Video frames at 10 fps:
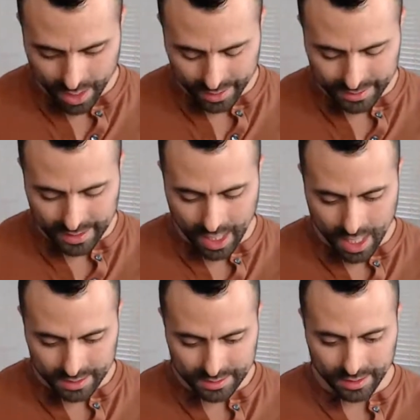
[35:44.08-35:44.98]
and it's
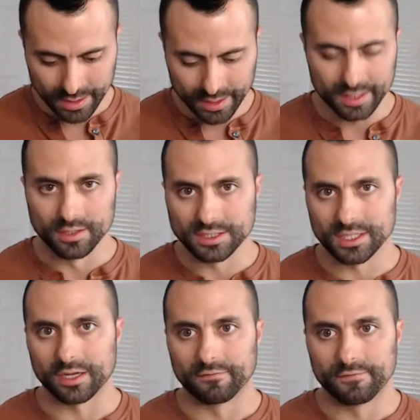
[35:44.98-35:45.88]
constantly in
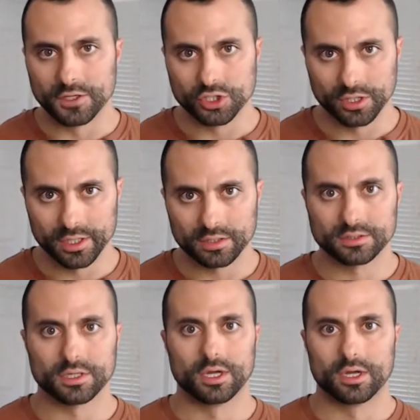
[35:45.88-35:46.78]
this like
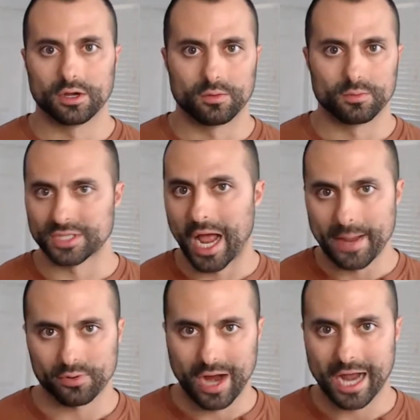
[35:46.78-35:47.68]
vigilant, almost
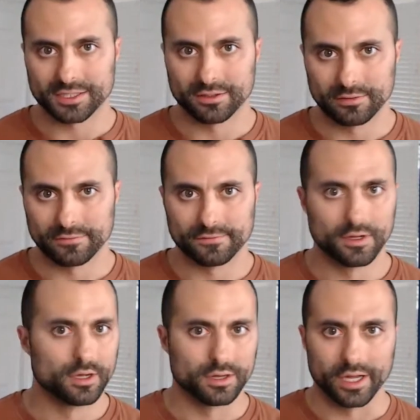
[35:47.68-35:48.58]
hyperactive,
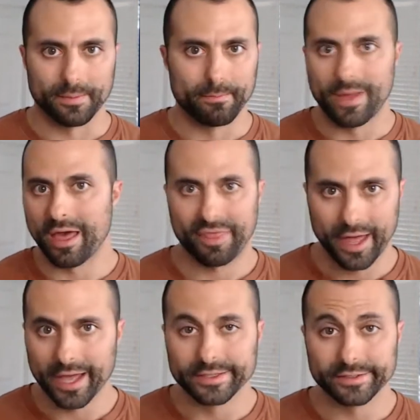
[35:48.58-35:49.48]
like meth
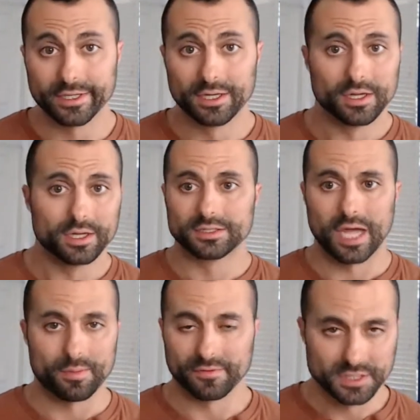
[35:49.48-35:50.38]
head
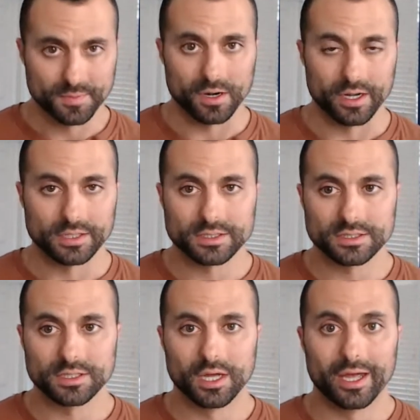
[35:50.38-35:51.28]
type of
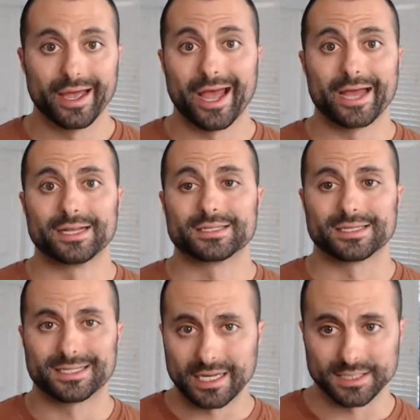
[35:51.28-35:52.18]
experience. And it's
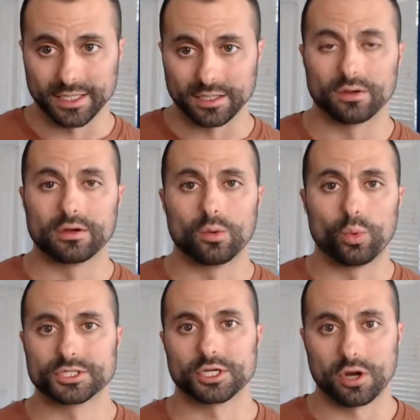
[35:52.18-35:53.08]
assessing
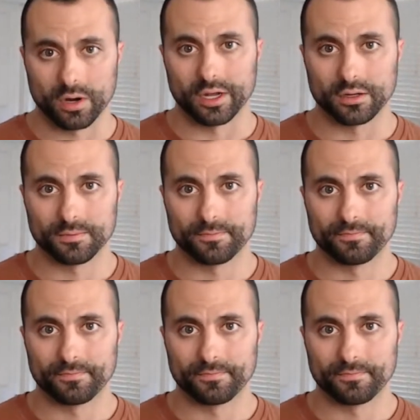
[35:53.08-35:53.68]
what's occurring.